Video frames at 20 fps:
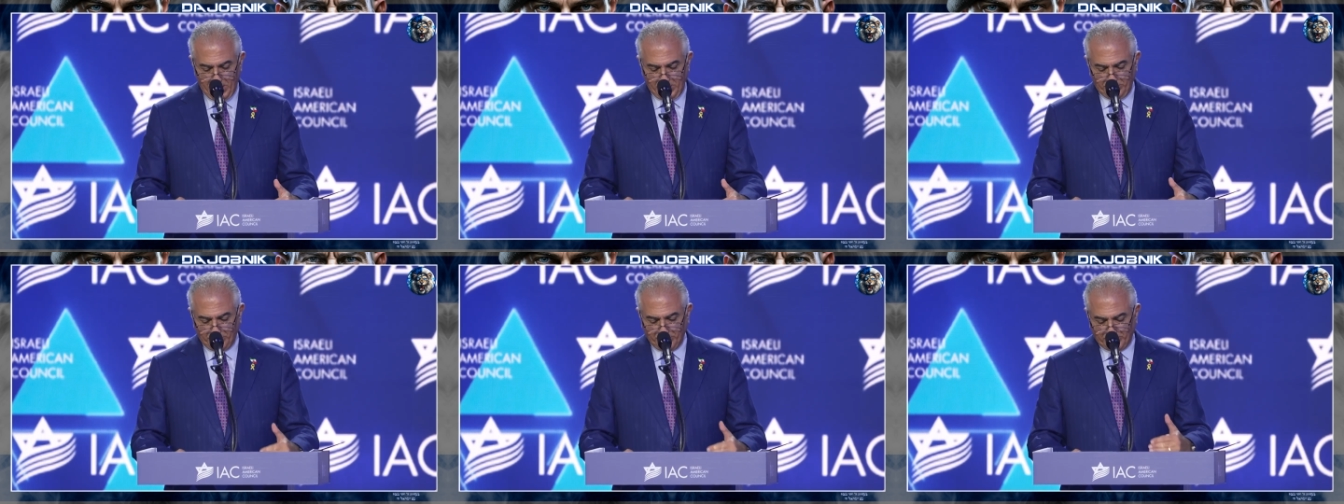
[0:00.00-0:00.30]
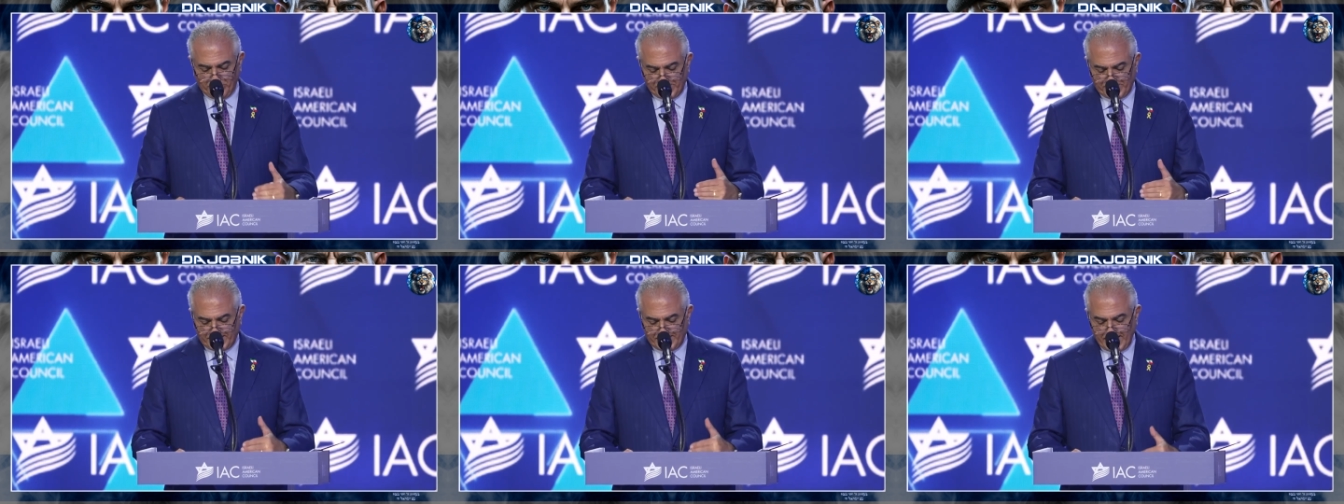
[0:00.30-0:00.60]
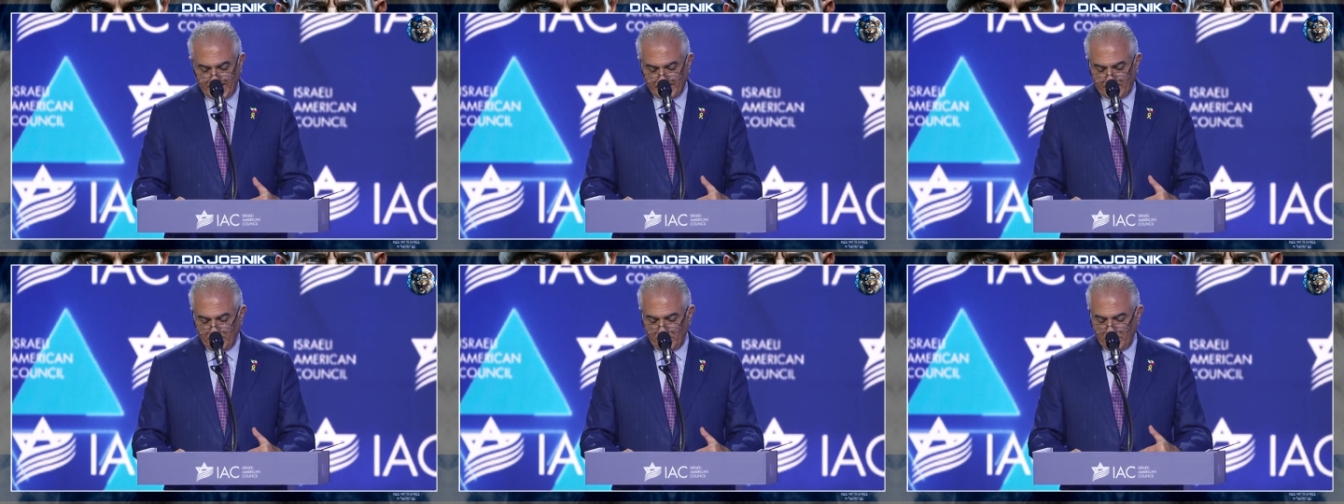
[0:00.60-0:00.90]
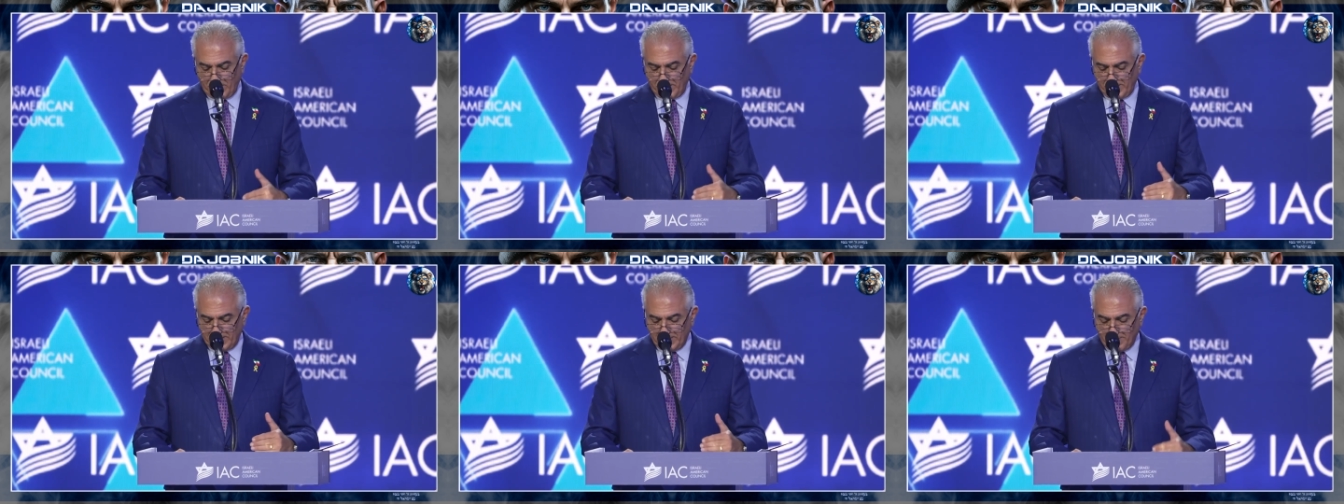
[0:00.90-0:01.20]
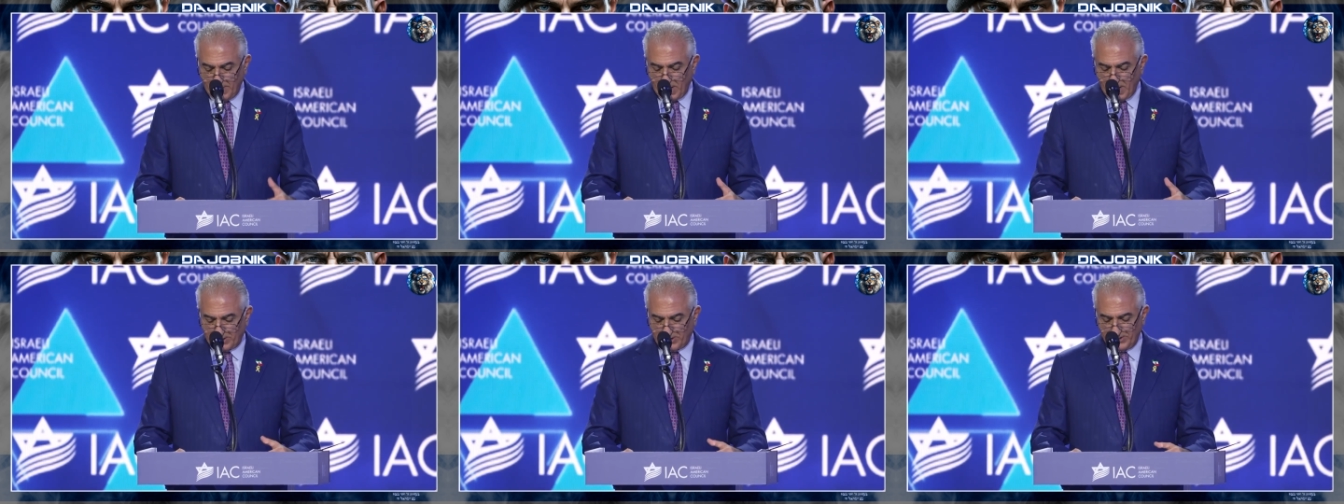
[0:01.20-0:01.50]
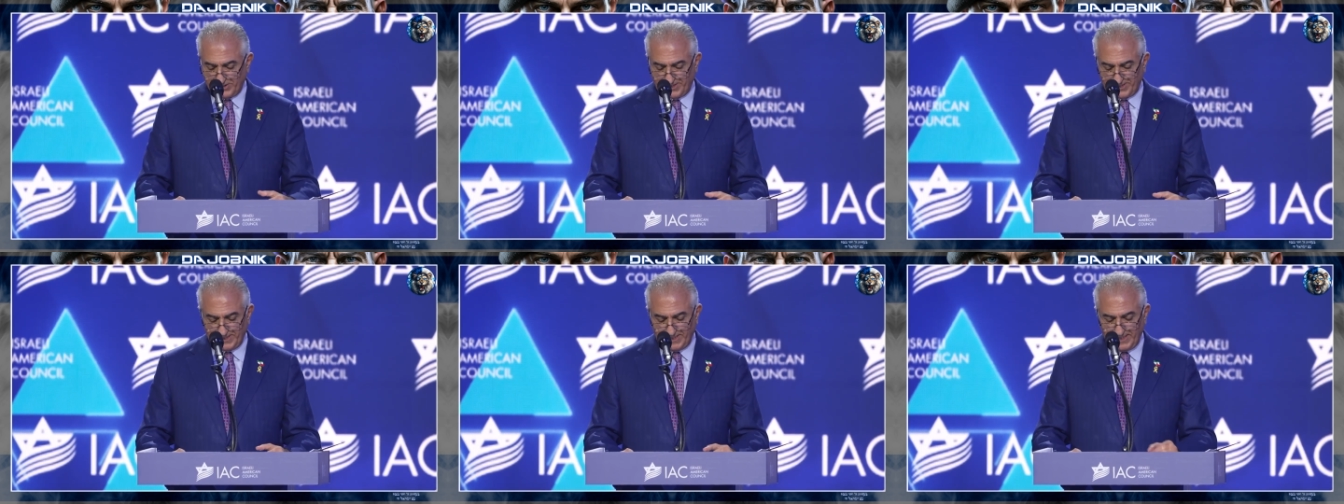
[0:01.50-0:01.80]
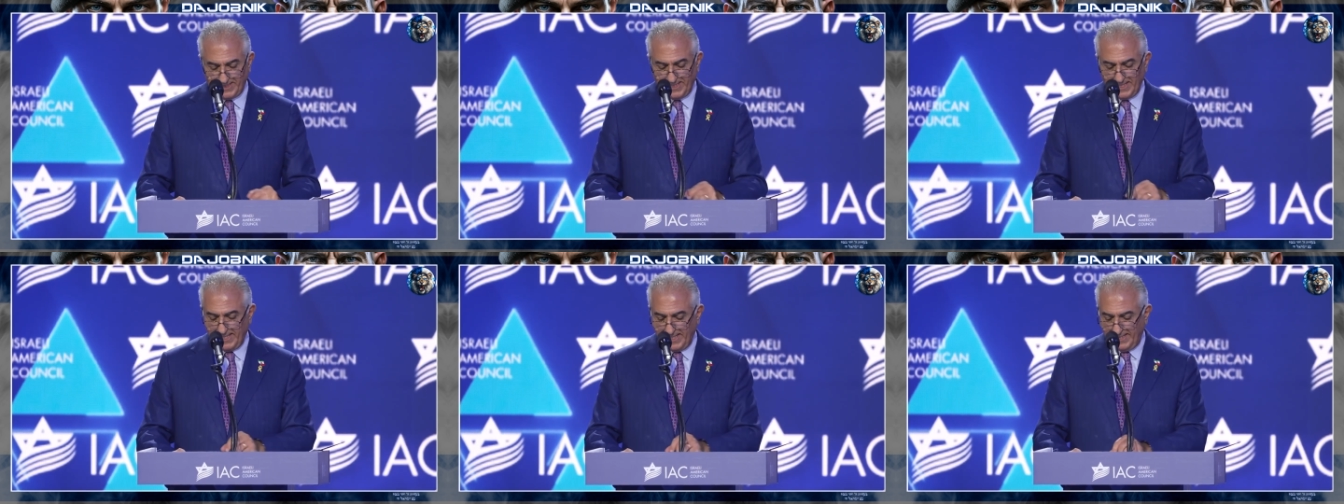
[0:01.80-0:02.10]
to the secular
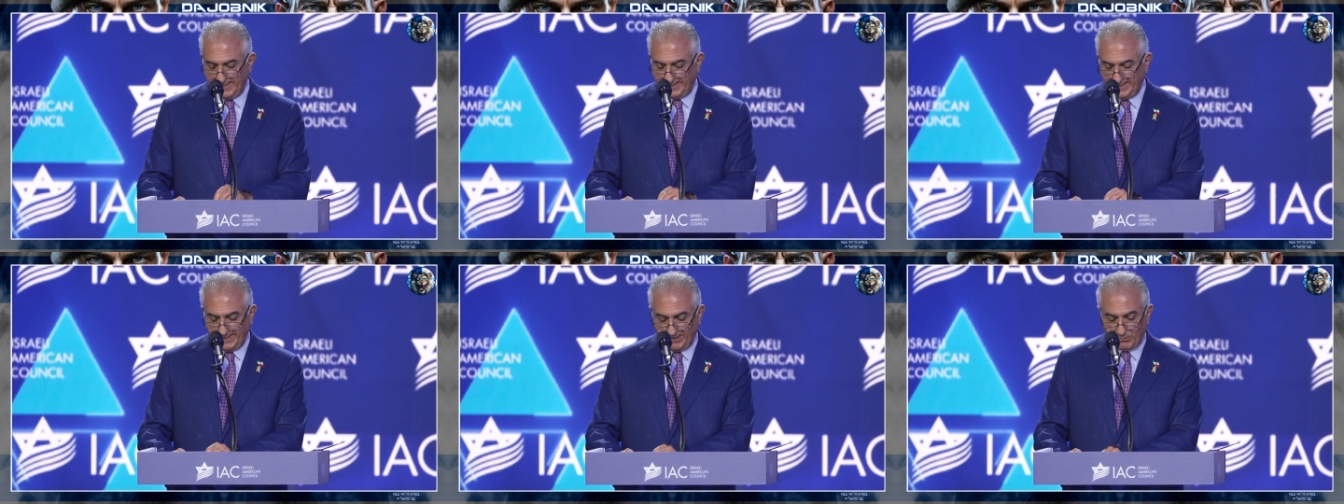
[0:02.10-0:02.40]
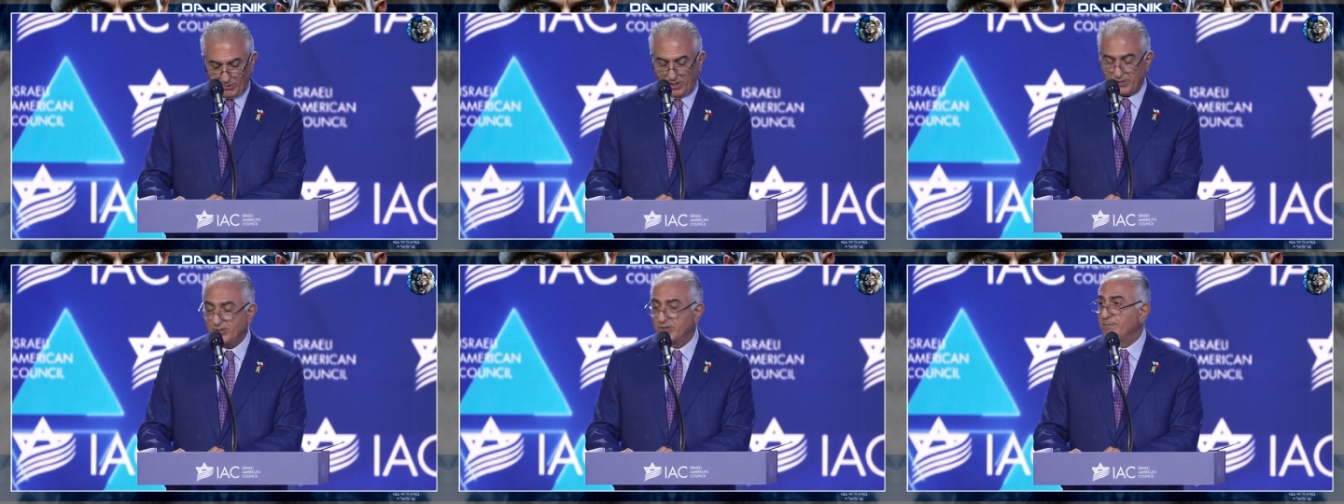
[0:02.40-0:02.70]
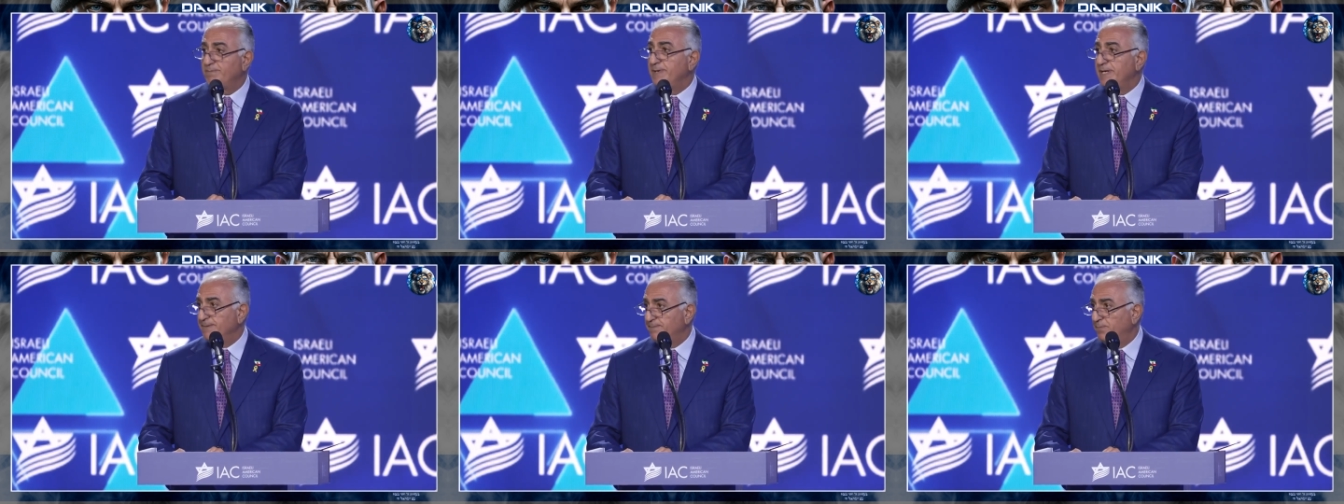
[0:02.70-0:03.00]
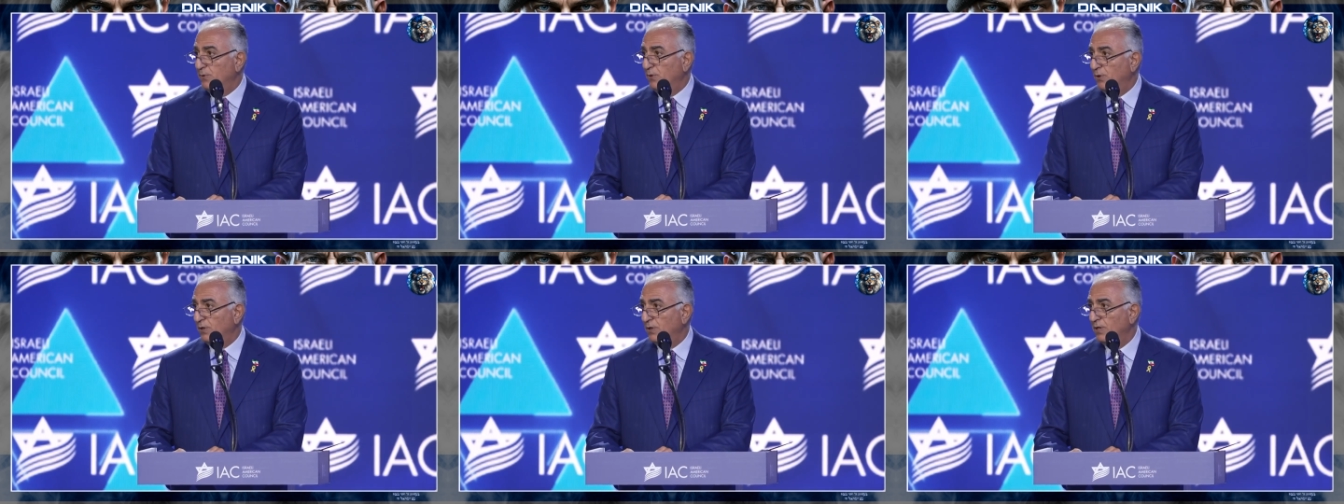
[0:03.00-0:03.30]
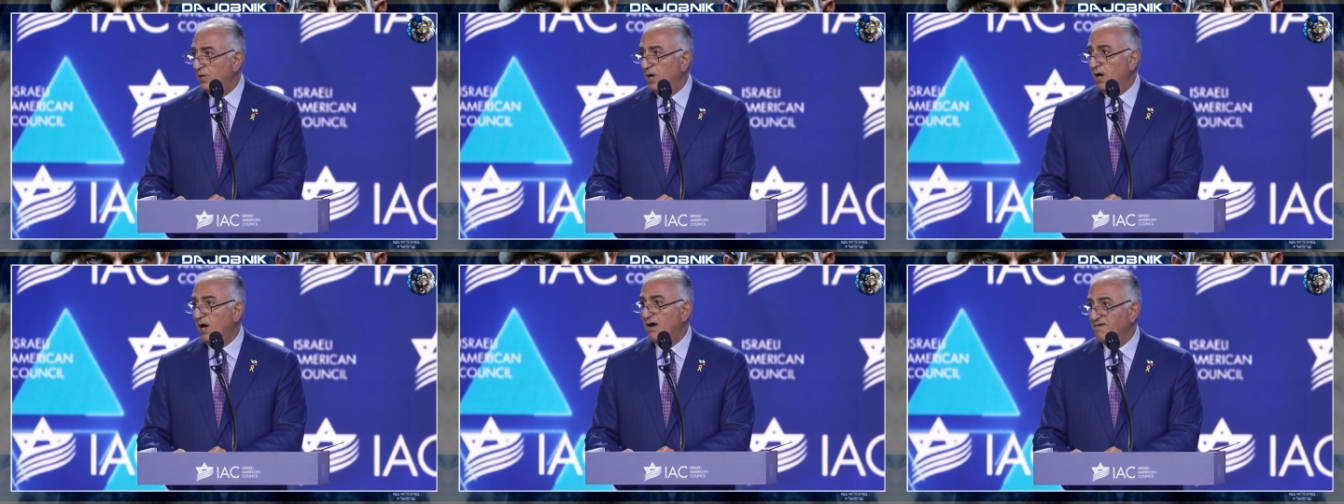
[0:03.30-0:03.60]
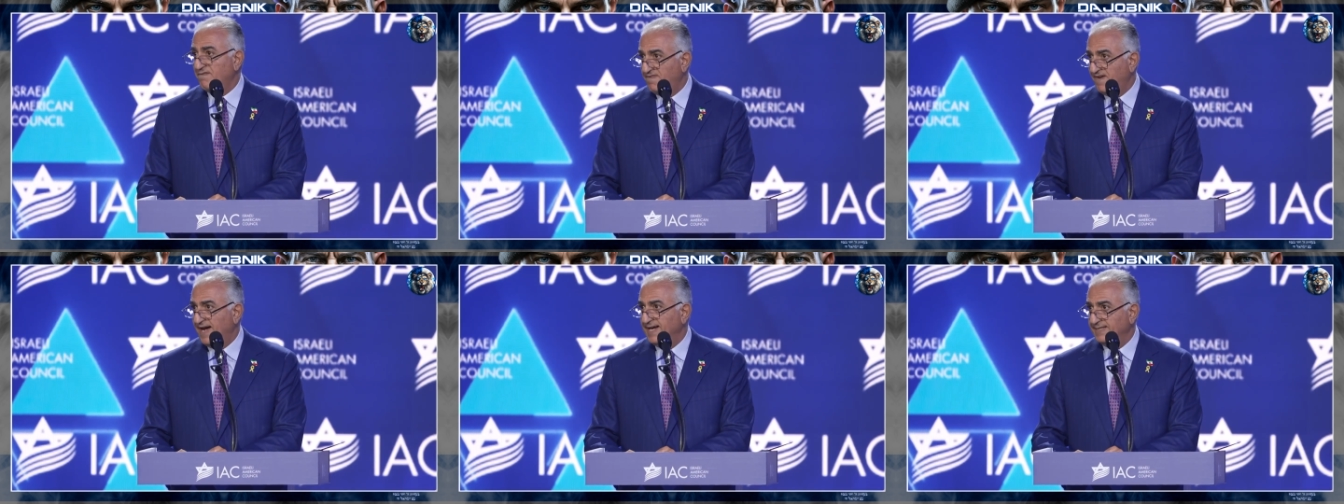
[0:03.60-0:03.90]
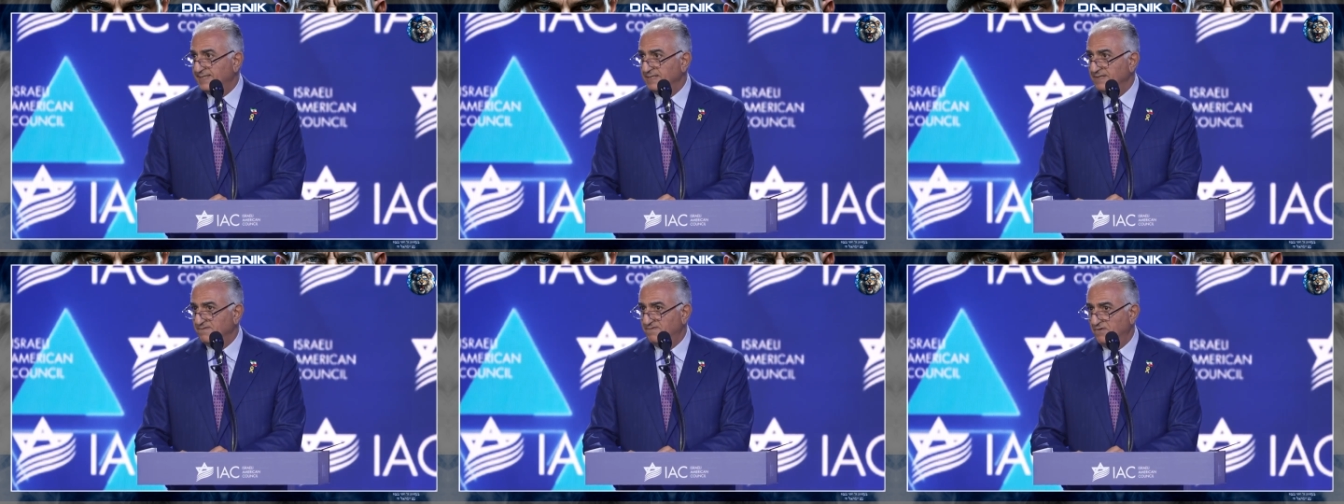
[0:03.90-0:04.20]
democracy the Iranian people are
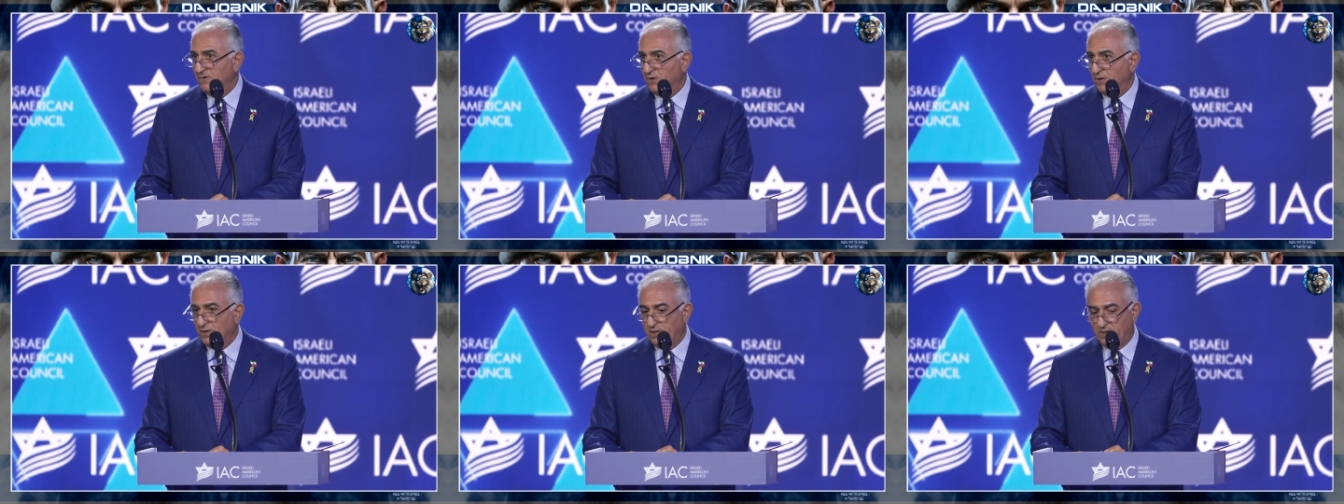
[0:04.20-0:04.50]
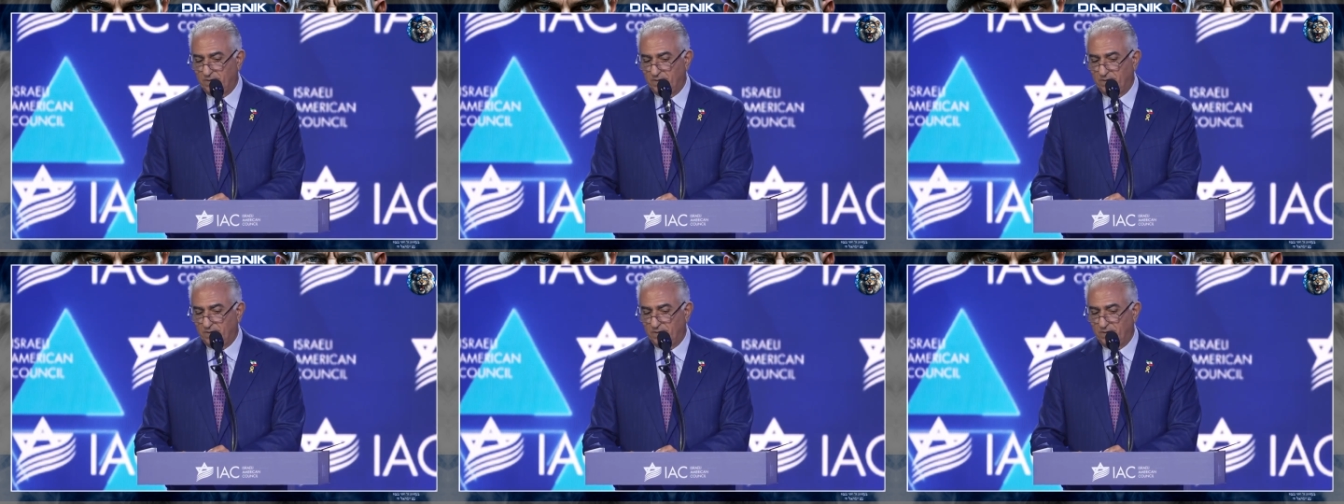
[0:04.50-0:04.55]
fighting for.